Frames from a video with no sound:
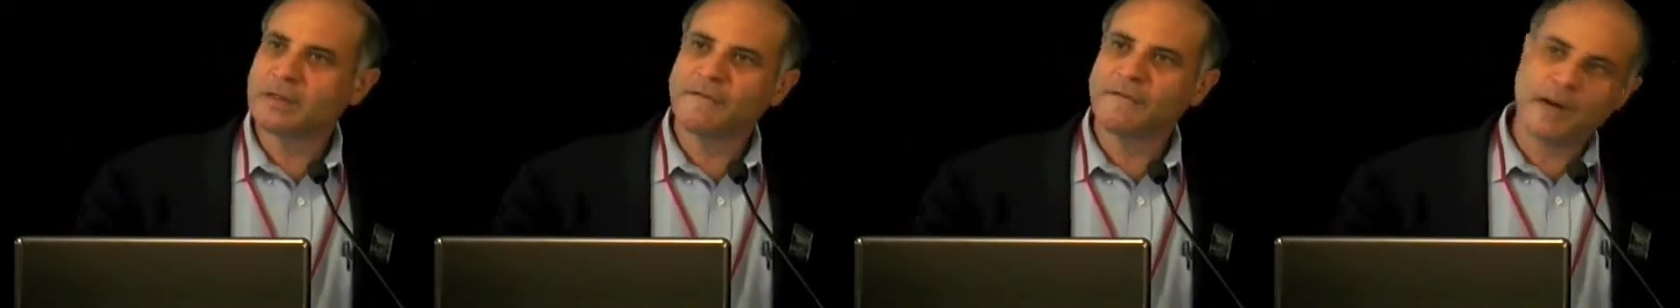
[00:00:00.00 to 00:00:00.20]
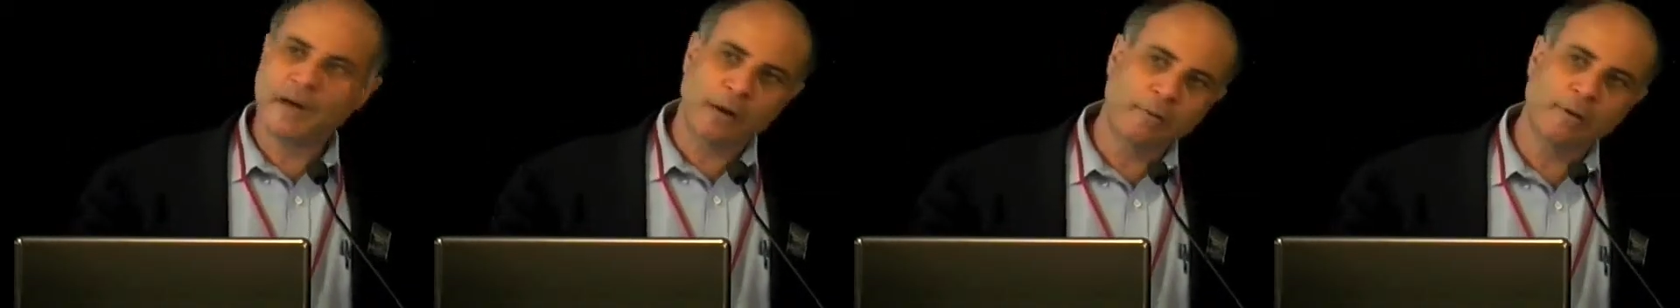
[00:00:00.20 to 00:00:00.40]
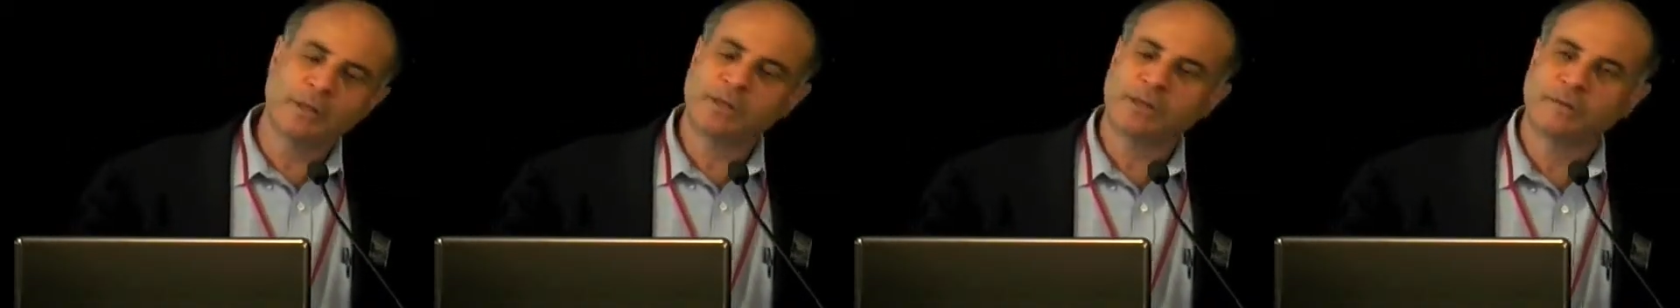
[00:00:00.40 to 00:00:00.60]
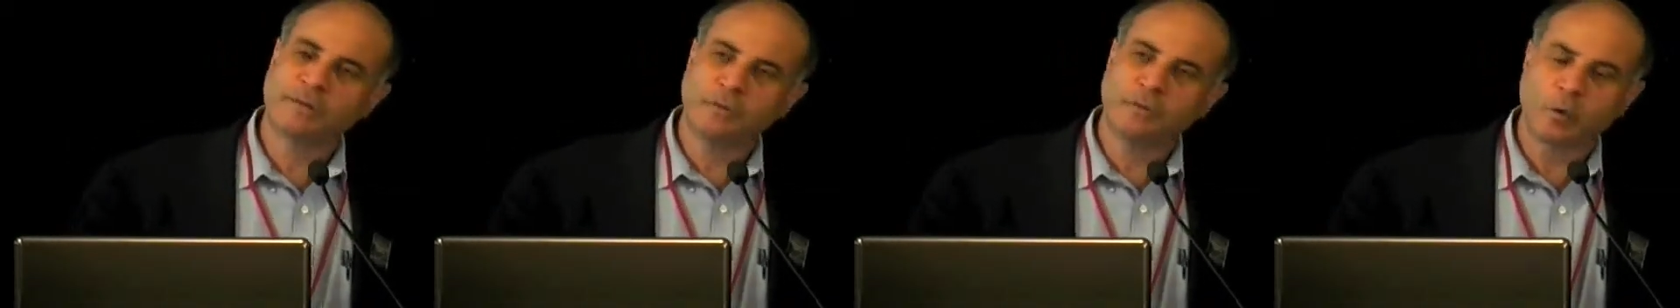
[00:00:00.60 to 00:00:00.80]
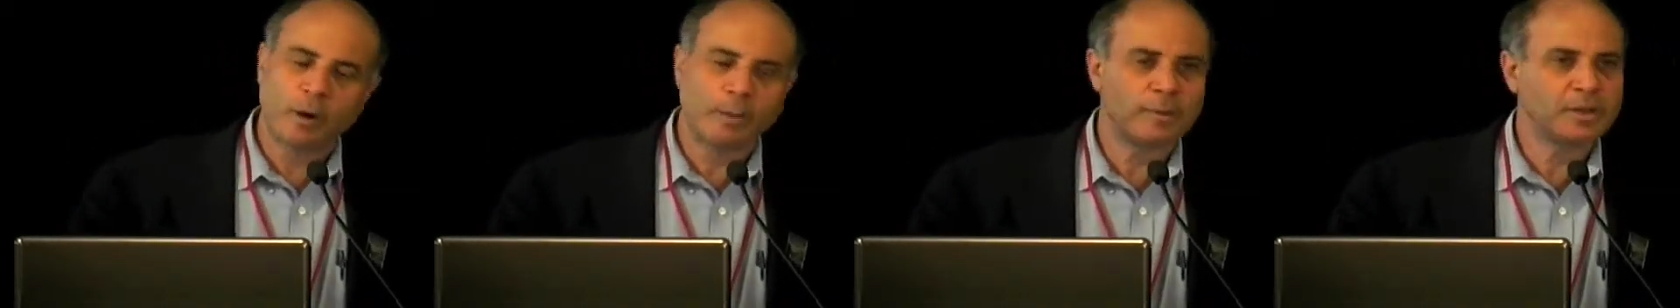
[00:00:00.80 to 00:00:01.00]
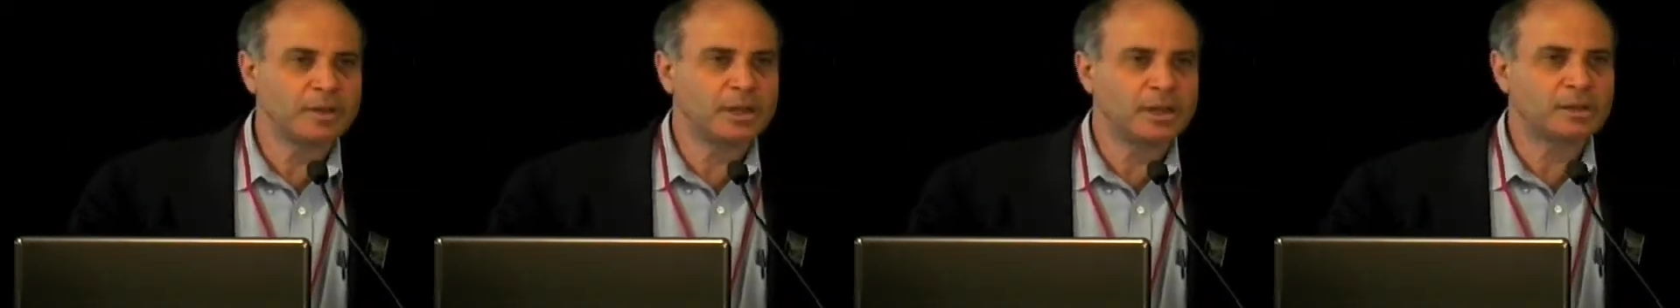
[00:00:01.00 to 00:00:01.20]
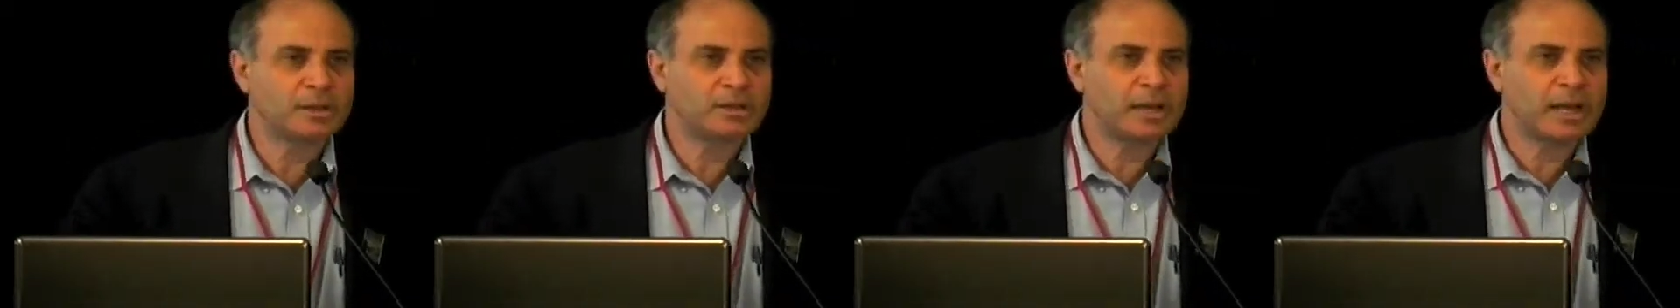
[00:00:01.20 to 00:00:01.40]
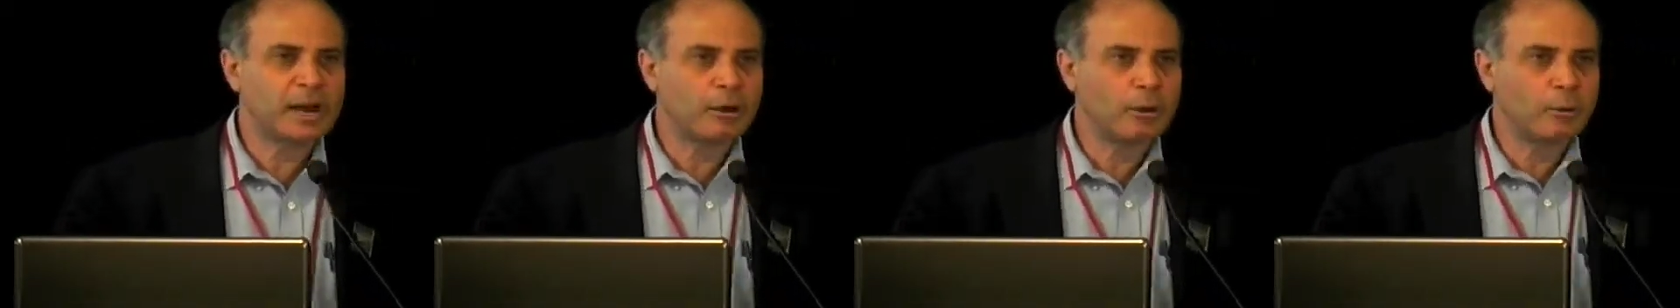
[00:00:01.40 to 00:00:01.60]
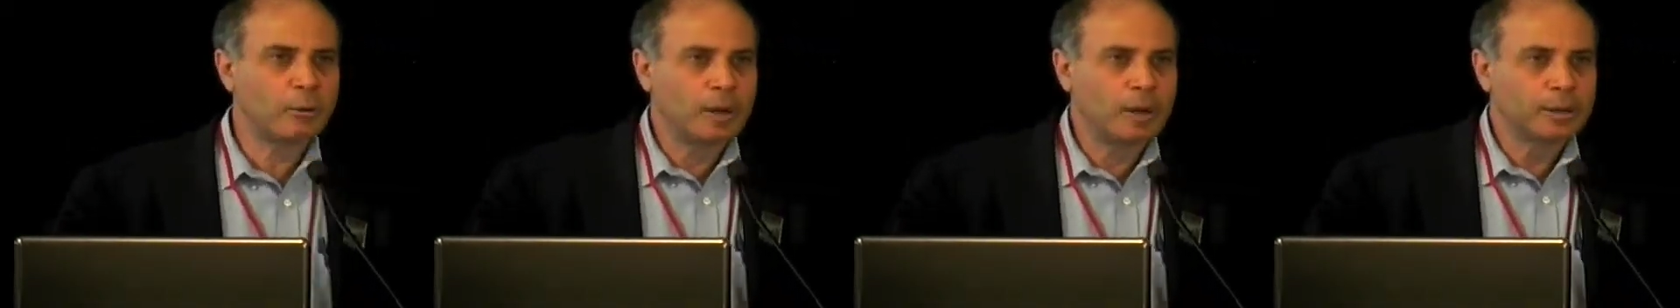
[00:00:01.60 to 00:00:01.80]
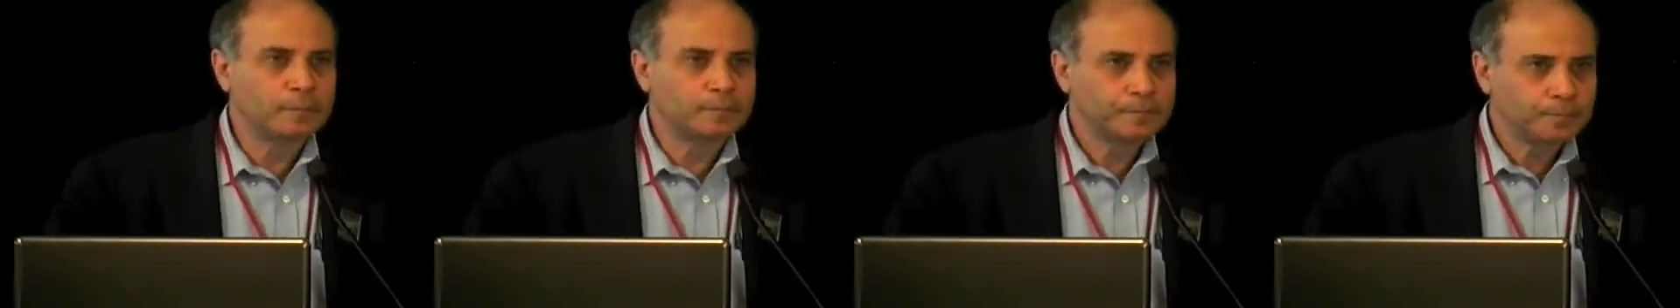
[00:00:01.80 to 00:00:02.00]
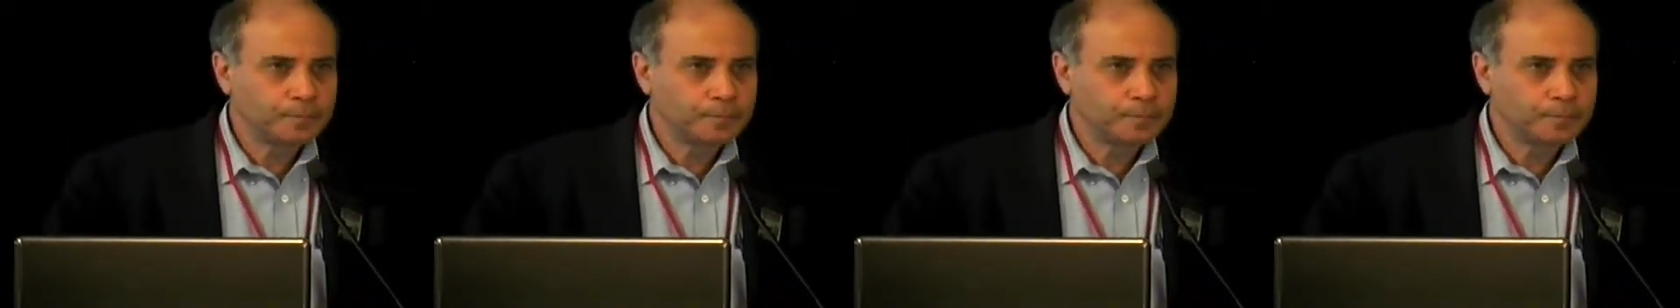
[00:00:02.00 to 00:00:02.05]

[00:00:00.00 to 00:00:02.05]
the veterans of Normandy and Tarawa?